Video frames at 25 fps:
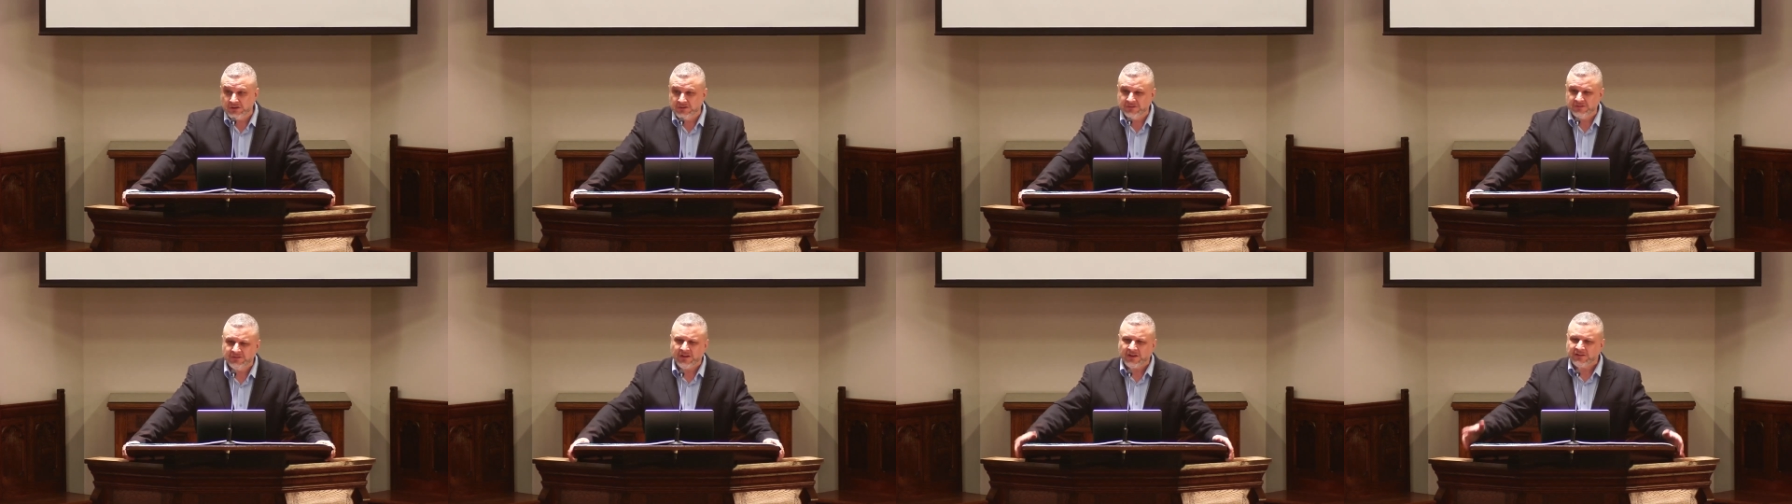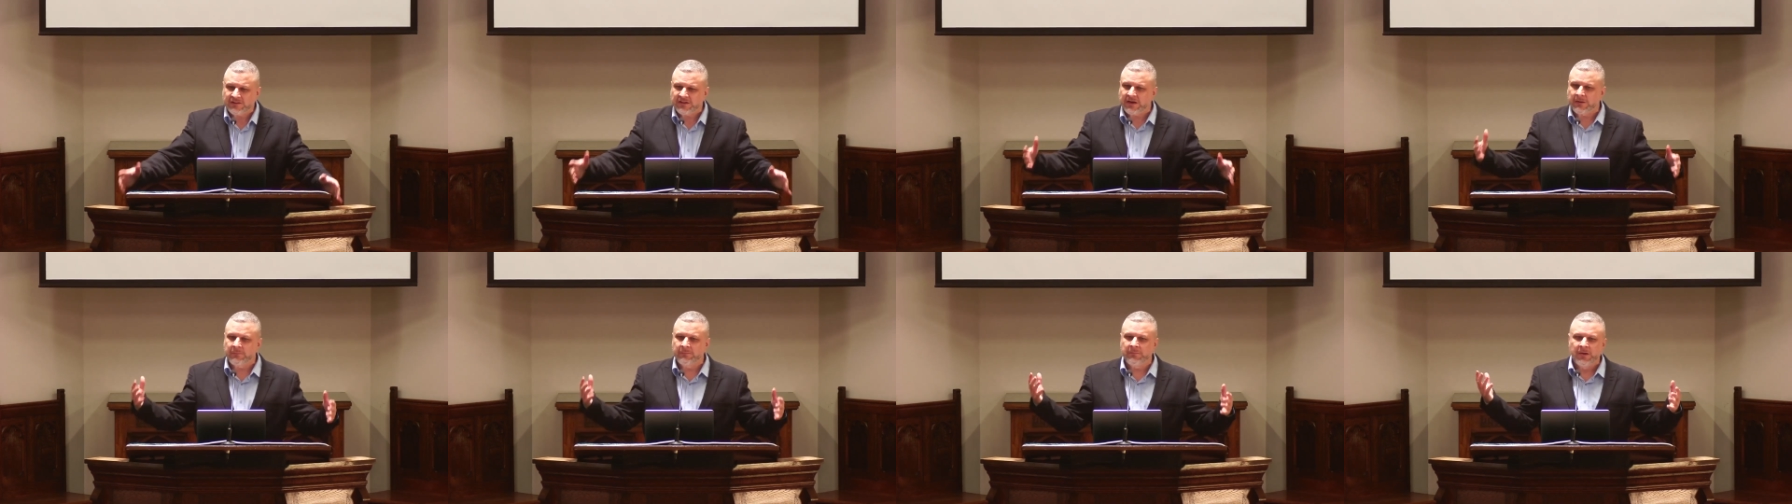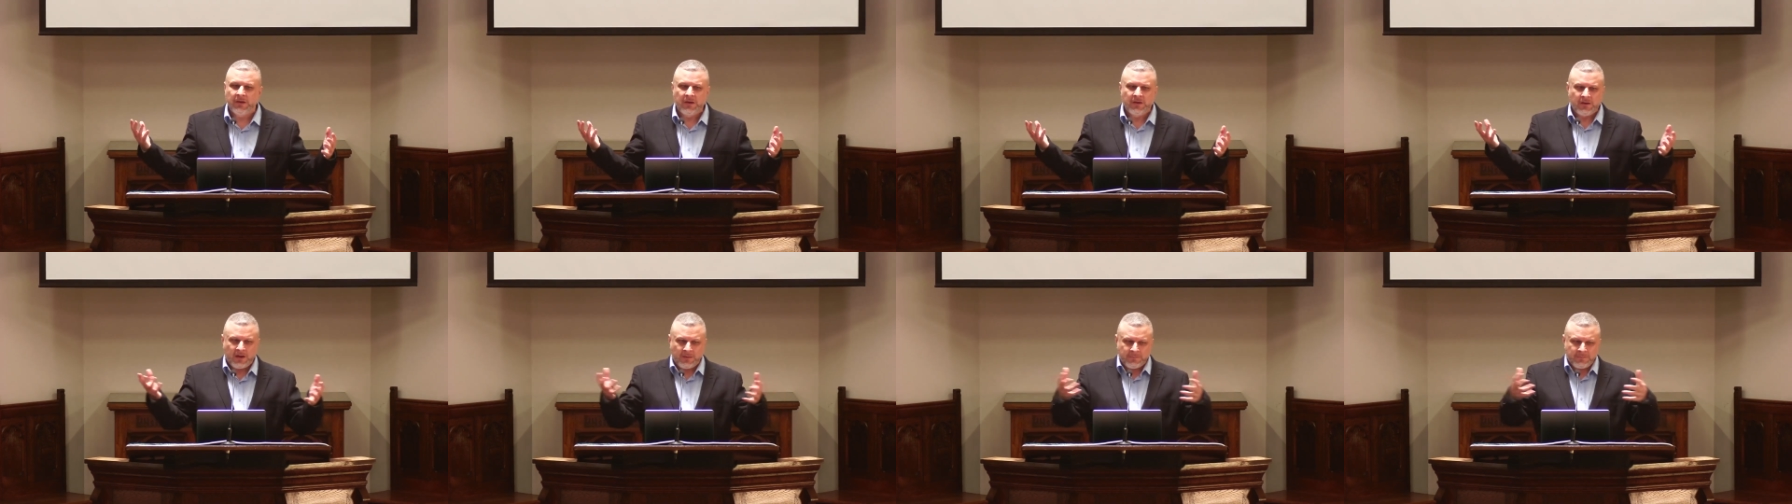It's not that I'm,
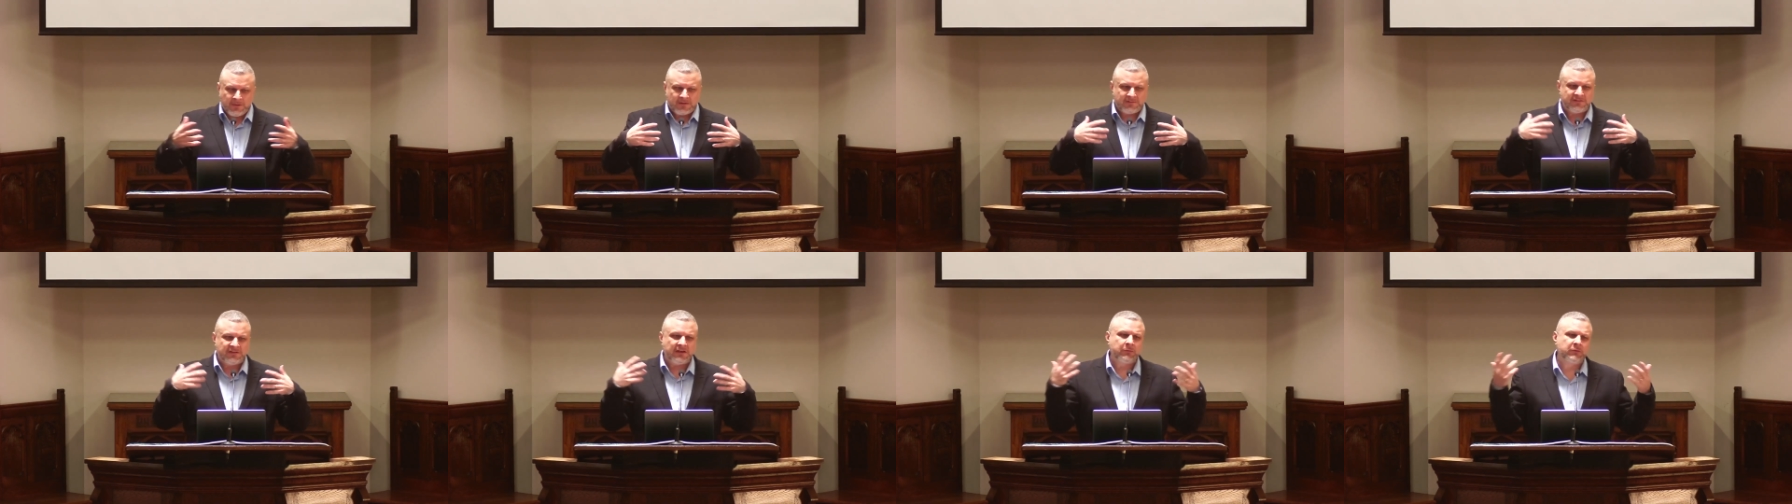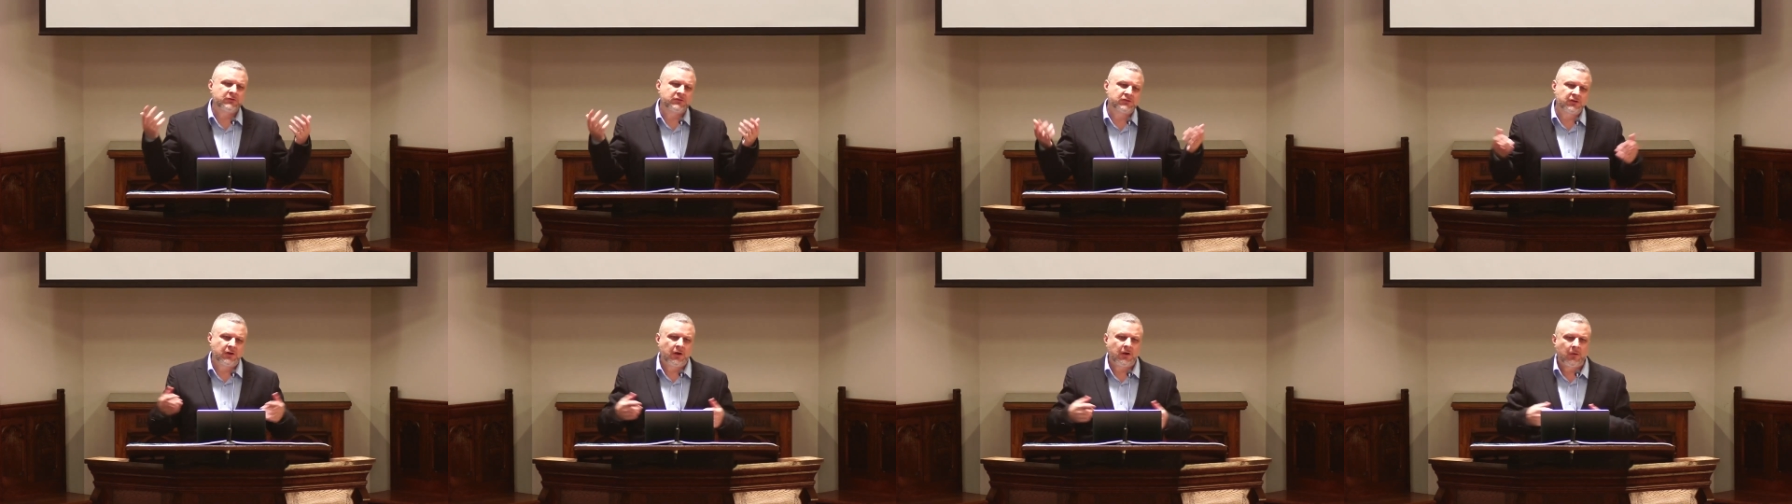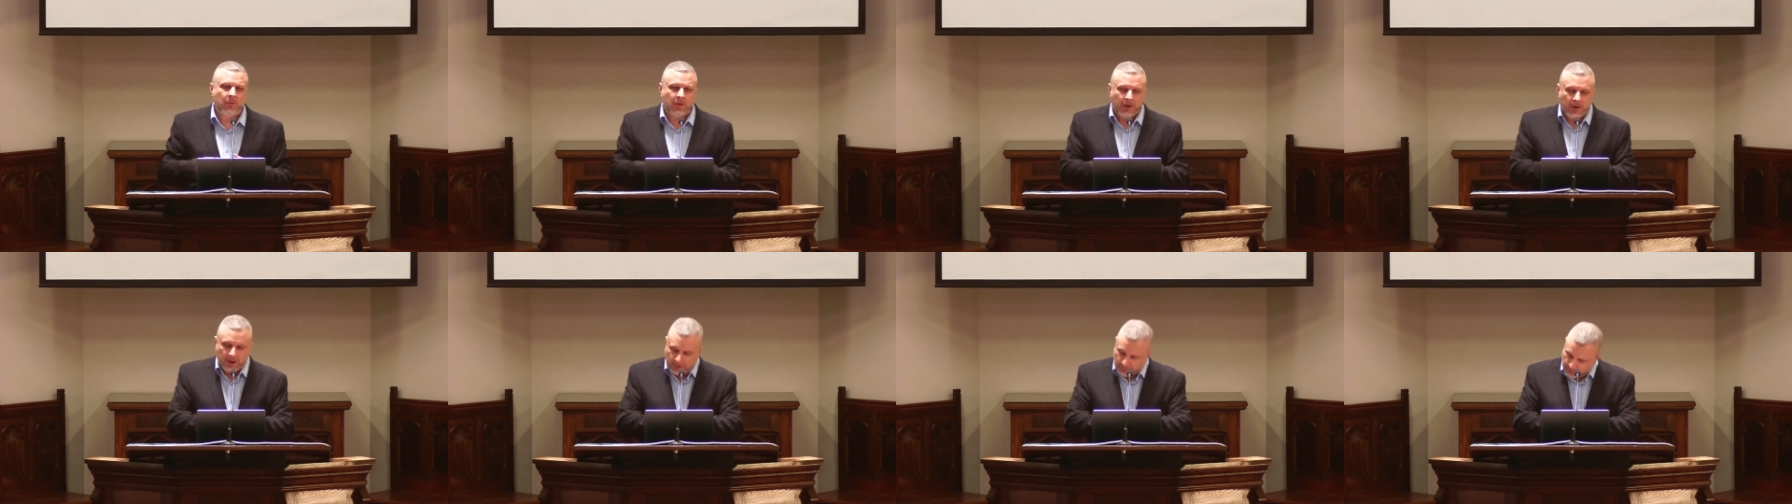I'm not saying we should all
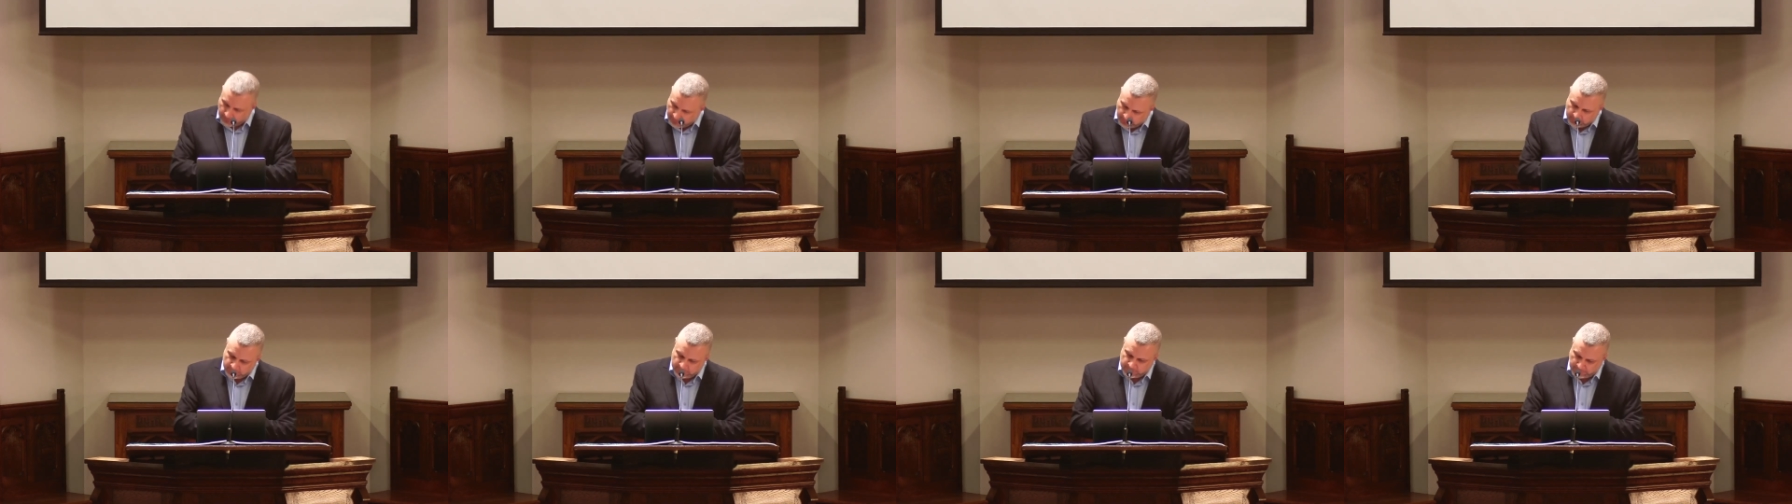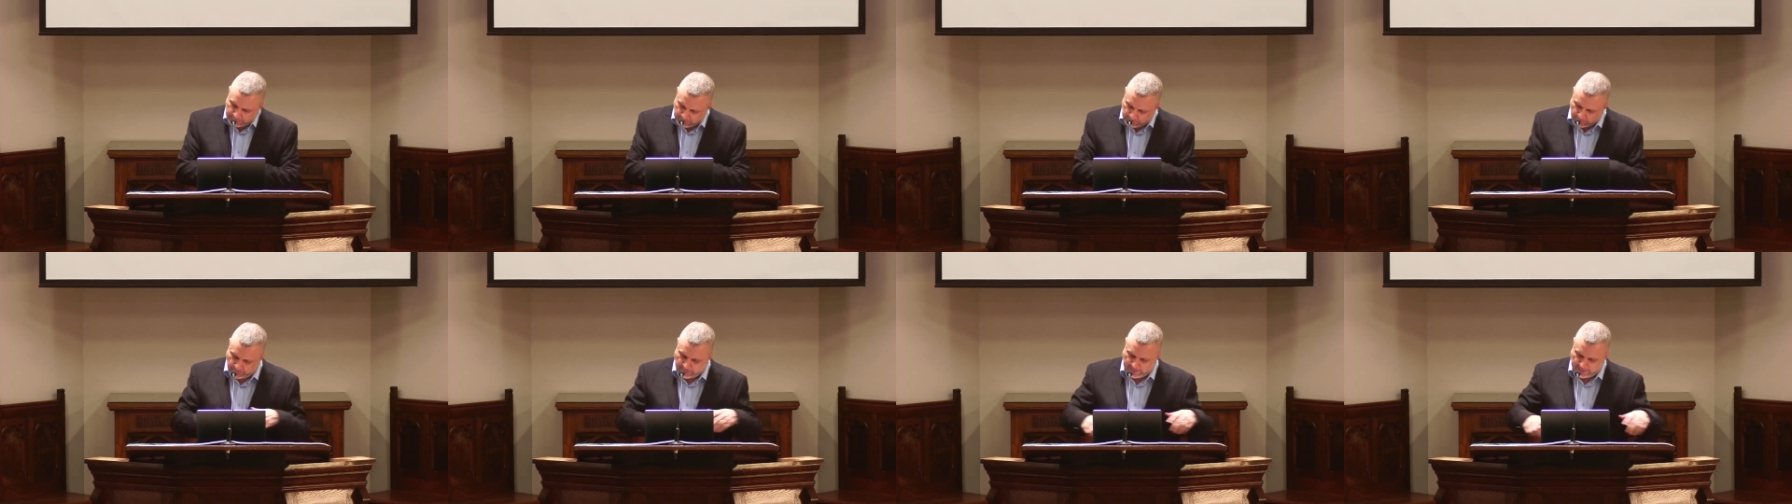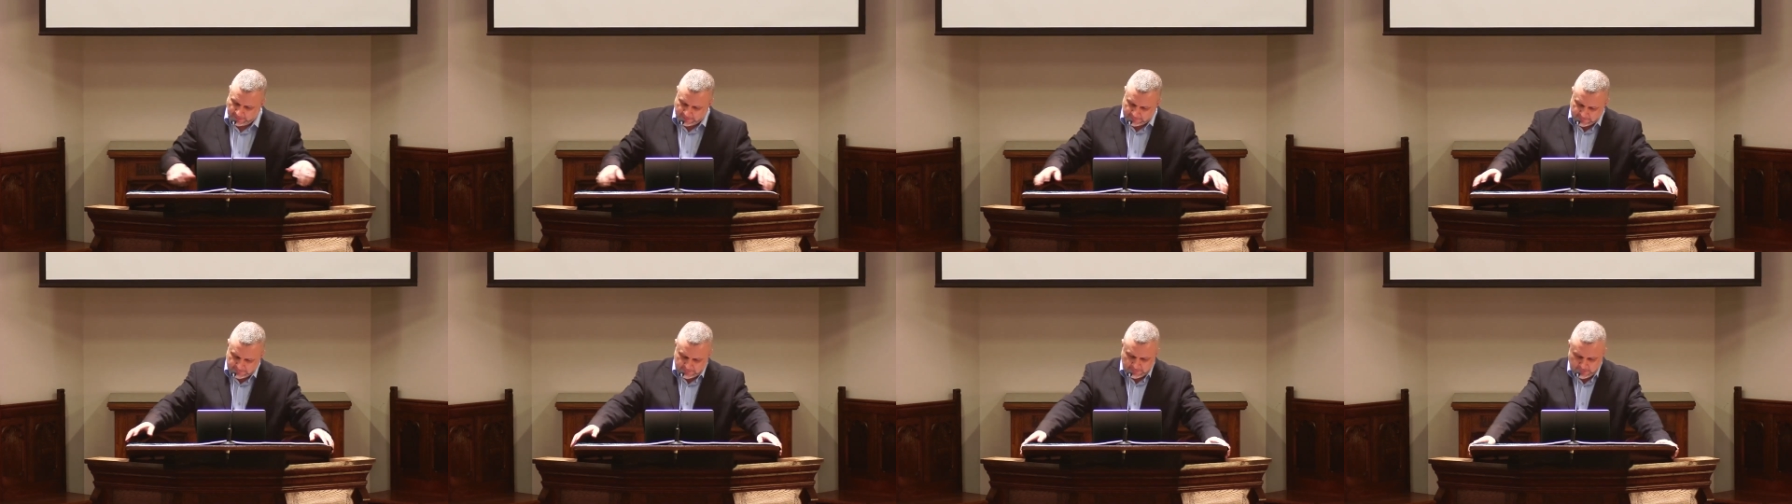walk around
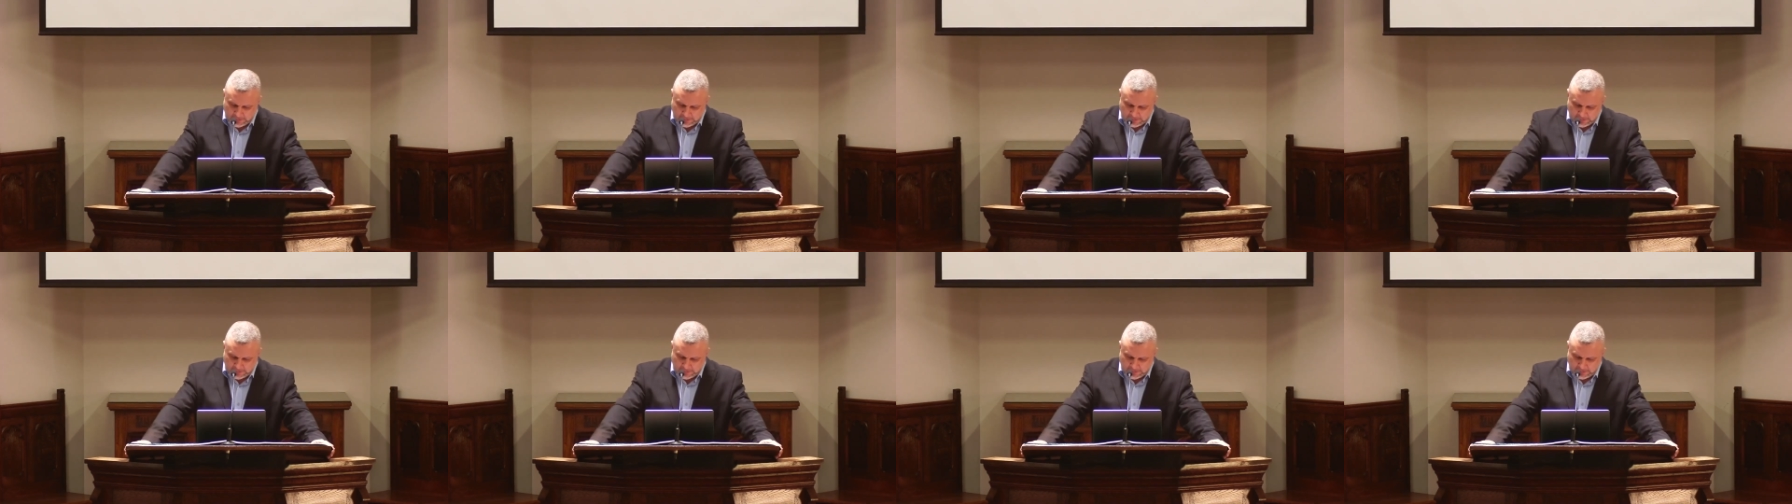depressed and